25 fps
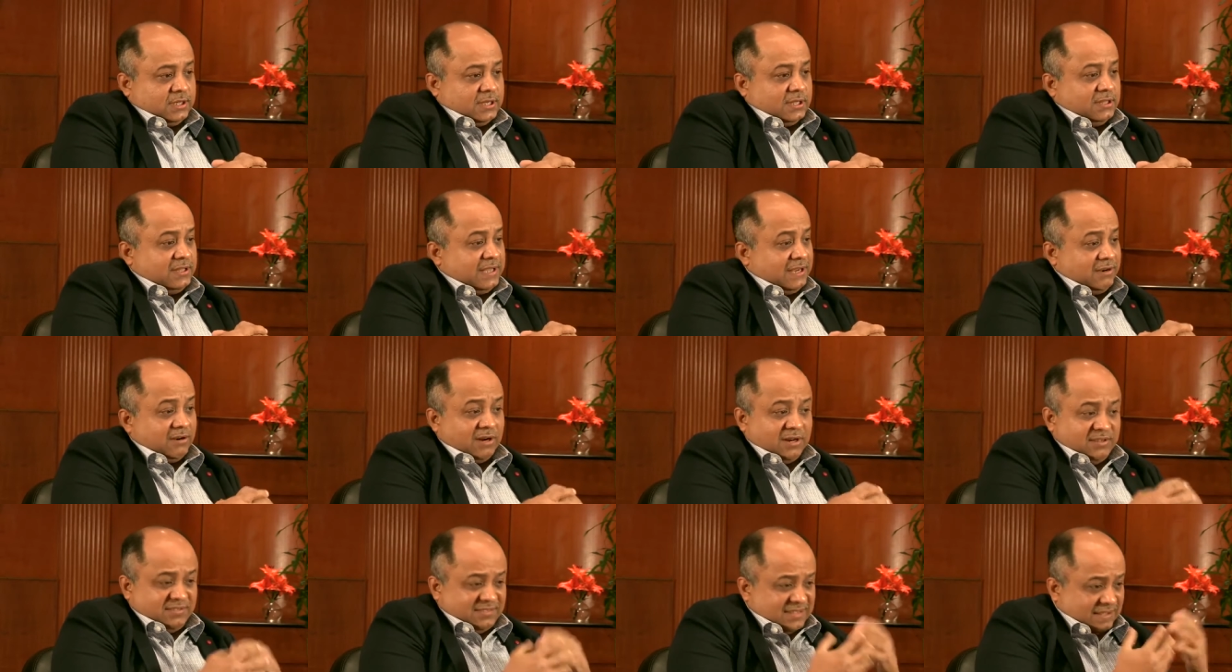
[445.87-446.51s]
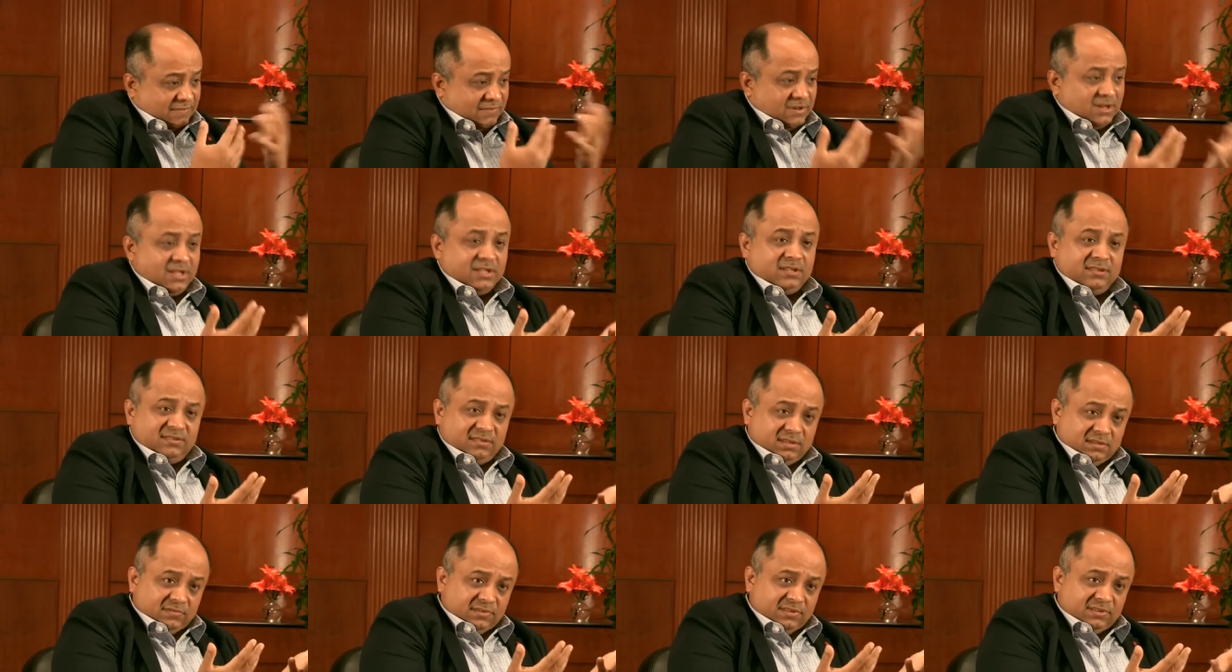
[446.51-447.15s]
Uh, there are several
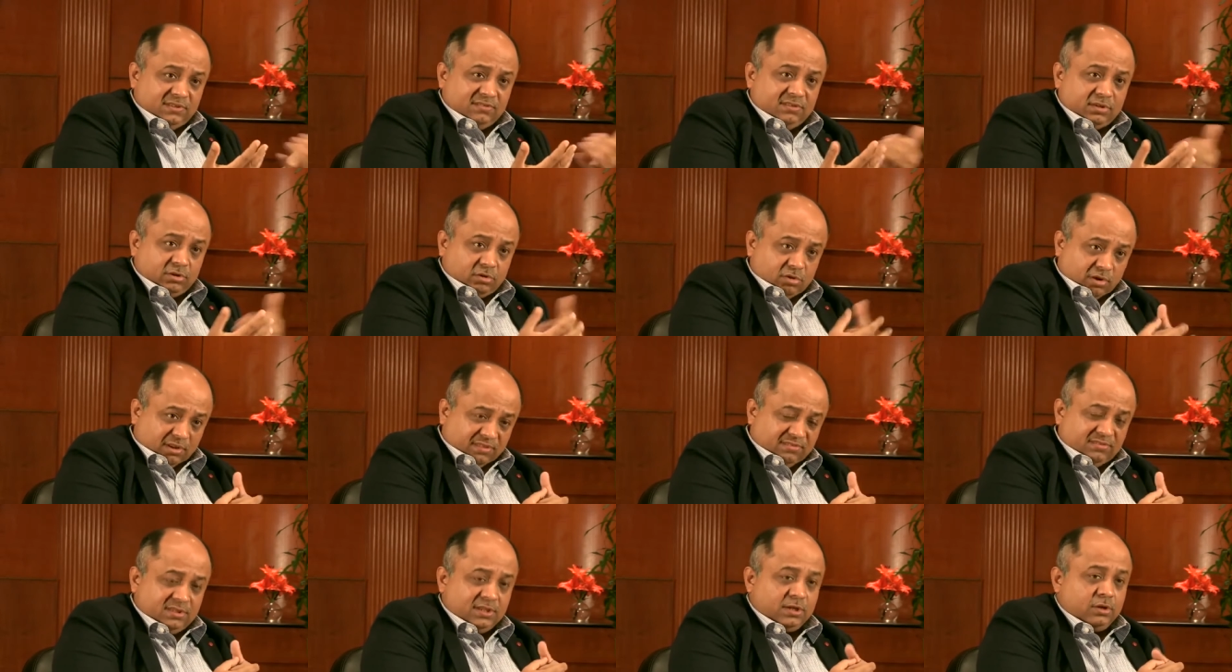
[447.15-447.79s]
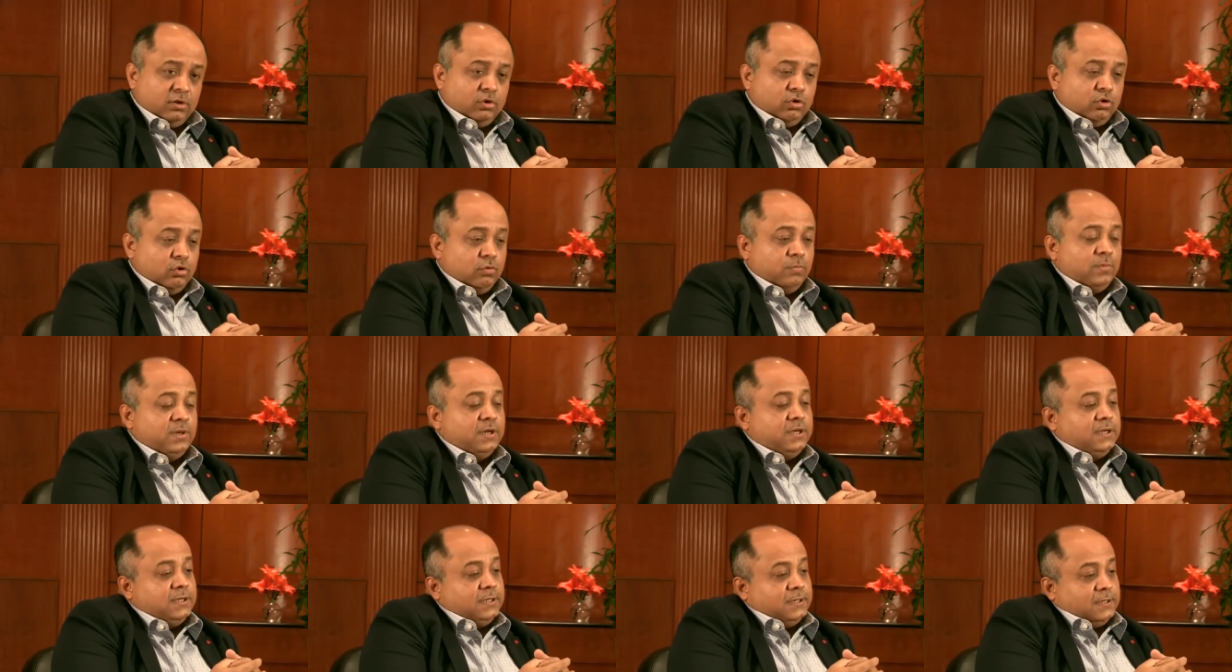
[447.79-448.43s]
other services across the
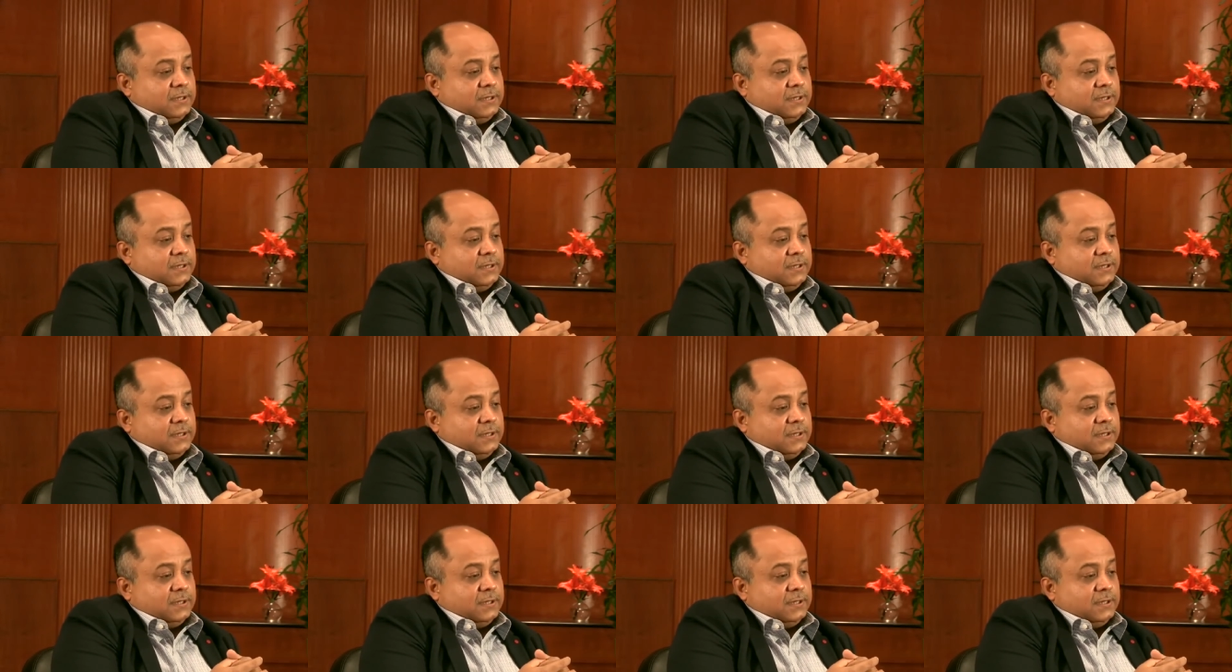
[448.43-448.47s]
globe,